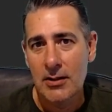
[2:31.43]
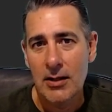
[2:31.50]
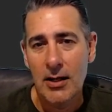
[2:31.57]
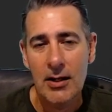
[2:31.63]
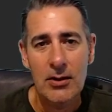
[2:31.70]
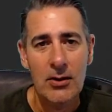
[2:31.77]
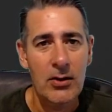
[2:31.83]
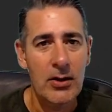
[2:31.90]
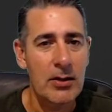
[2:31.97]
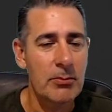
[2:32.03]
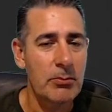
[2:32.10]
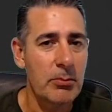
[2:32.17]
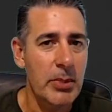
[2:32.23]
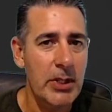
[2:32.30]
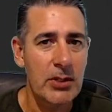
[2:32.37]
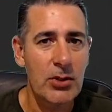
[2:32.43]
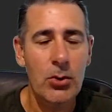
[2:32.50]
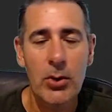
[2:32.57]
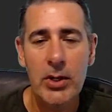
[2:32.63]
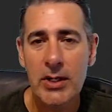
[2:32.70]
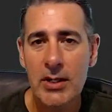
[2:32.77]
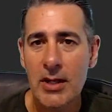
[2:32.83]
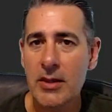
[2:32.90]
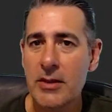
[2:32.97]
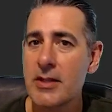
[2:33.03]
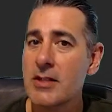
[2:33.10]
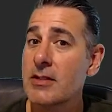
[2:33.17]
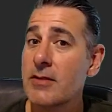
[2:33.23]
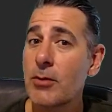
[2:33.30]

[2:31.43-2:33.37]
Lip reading: Unlike Bitcoin and other things,